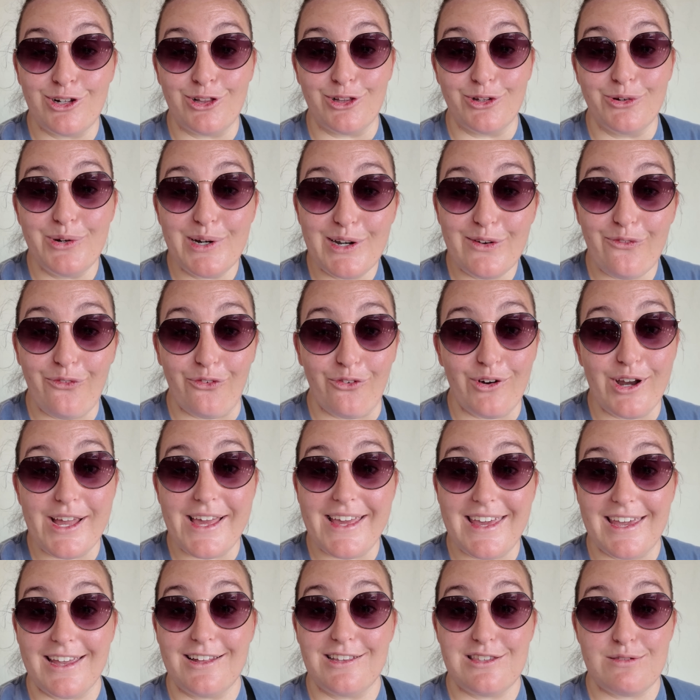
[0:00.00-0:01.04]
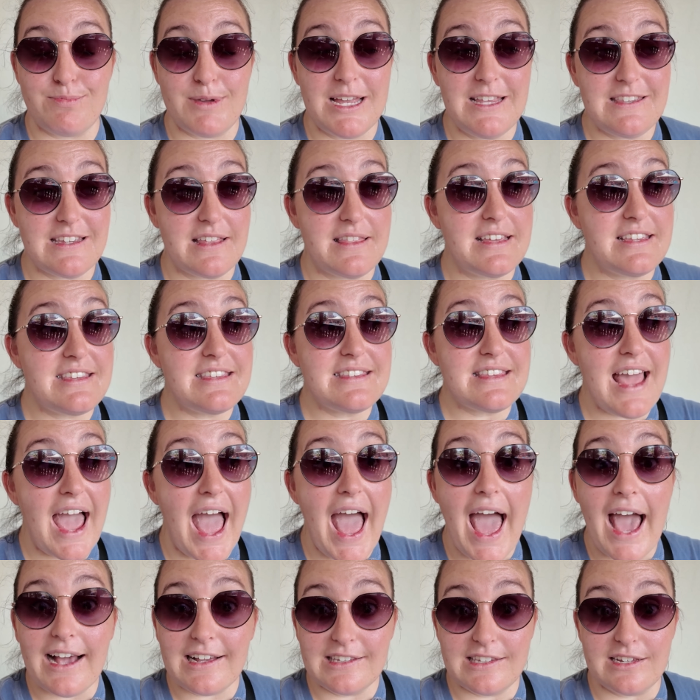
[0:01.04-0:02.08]
gluten-free kids pizza. This is
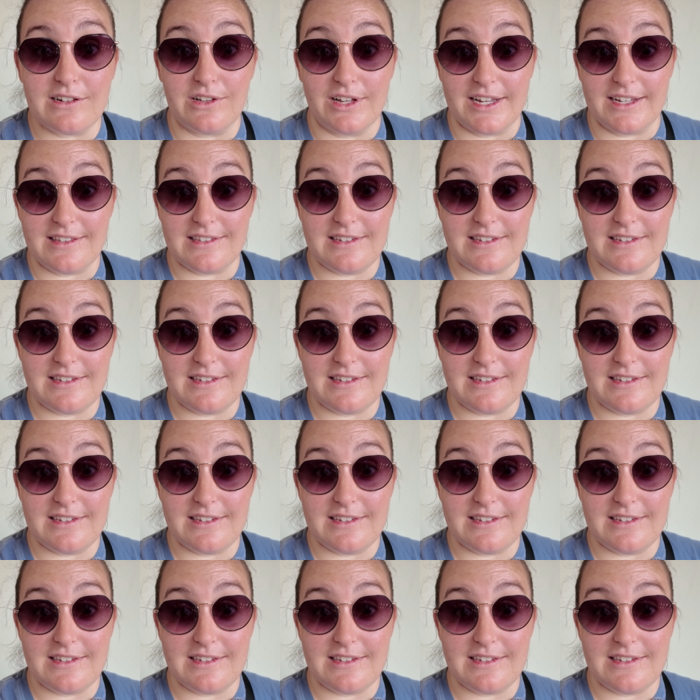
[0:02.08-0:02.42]
excellent,